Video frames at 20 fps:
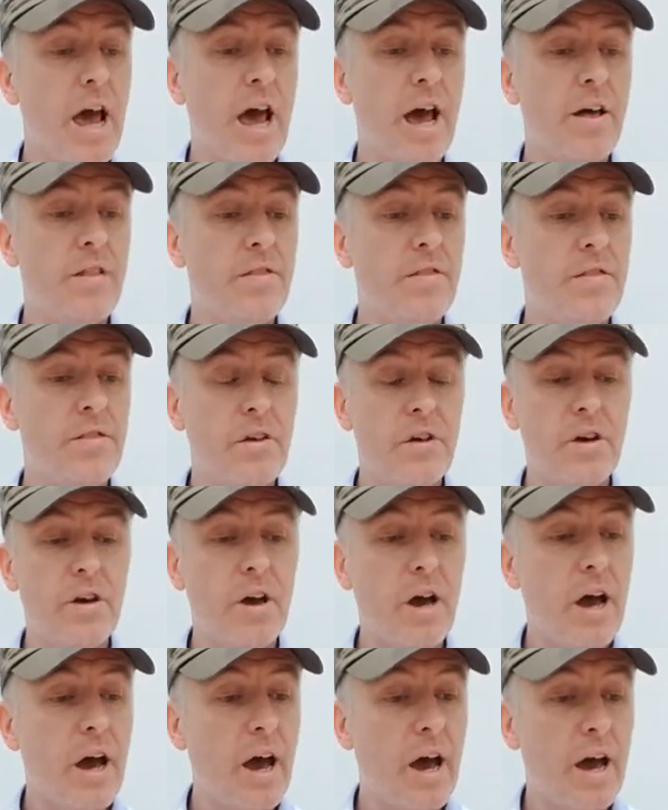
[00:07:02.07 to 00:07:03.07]
and
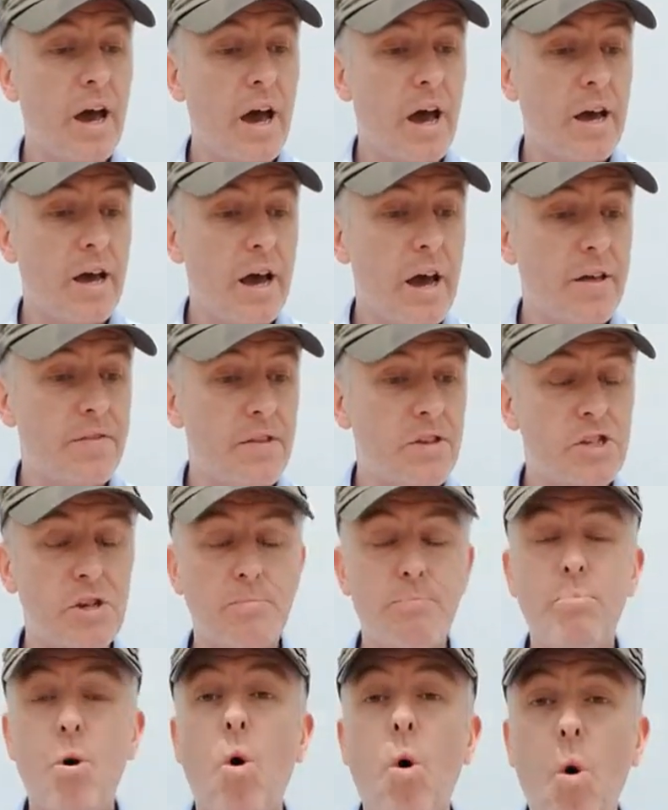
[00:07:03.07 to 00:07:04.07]
the
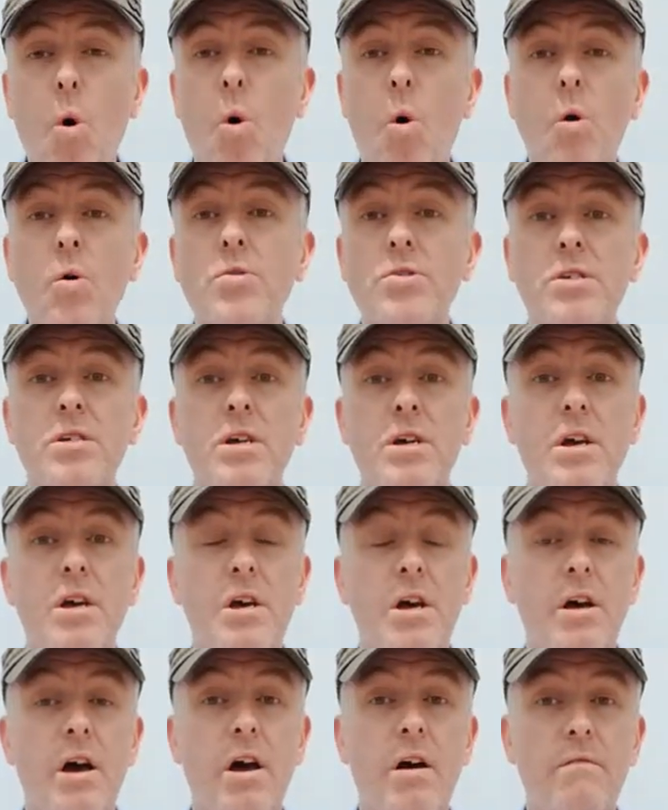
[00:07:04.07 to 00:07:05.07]
support
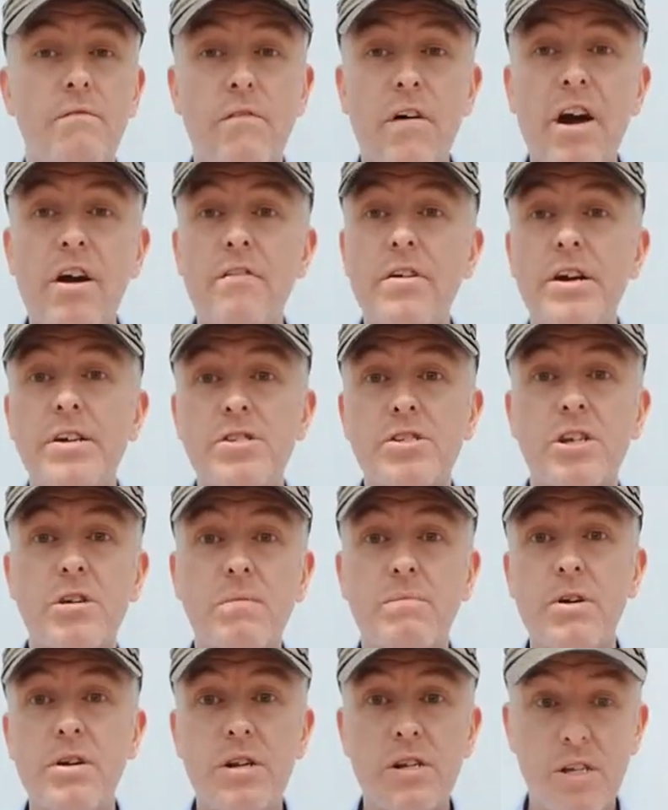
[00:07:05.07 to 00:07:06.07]
various
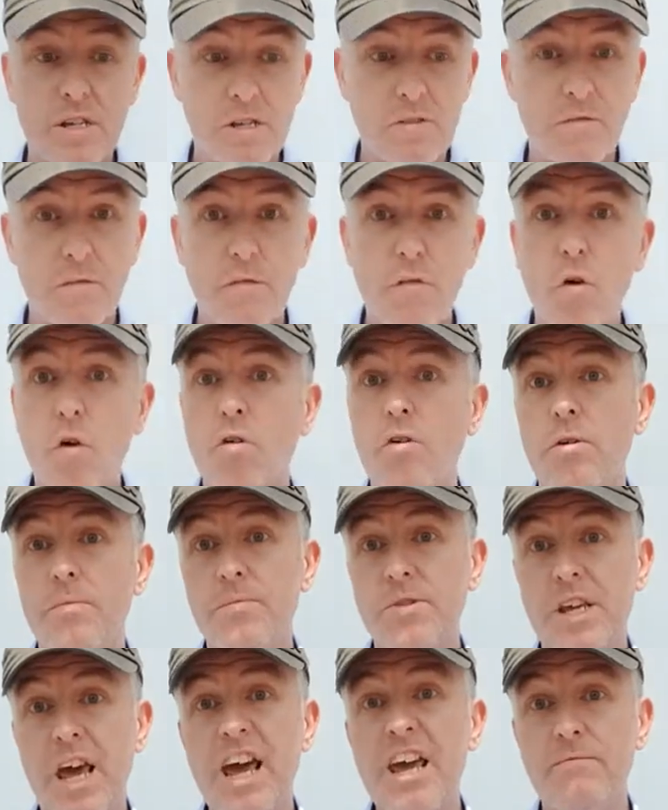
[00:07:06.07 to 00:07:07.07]
communities and
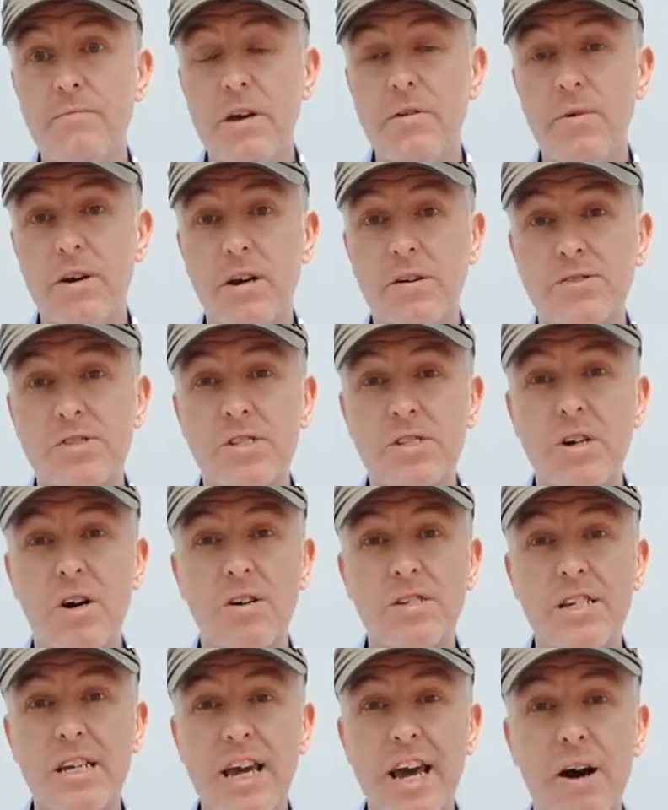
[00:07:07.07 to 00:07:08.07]
forums gave me when I was
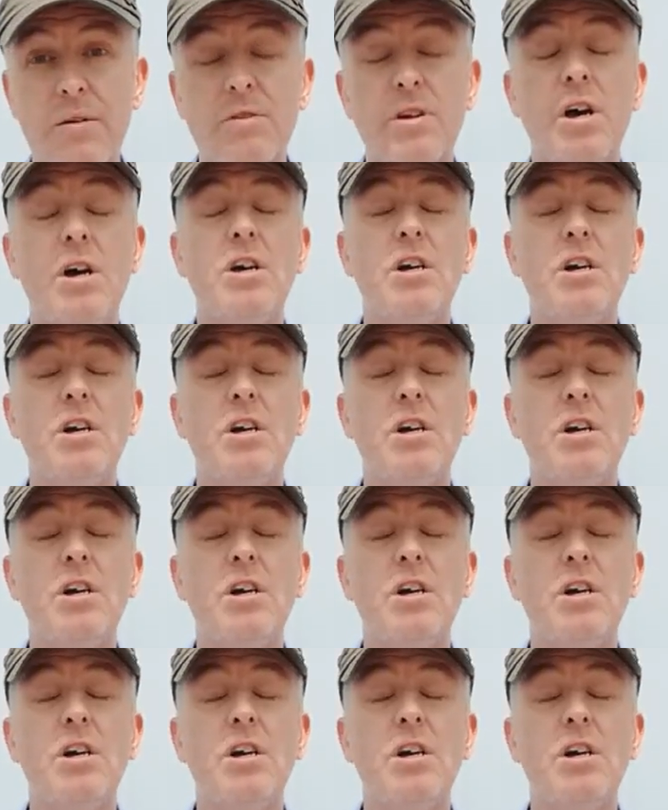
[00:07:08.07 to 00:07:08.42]
starting out.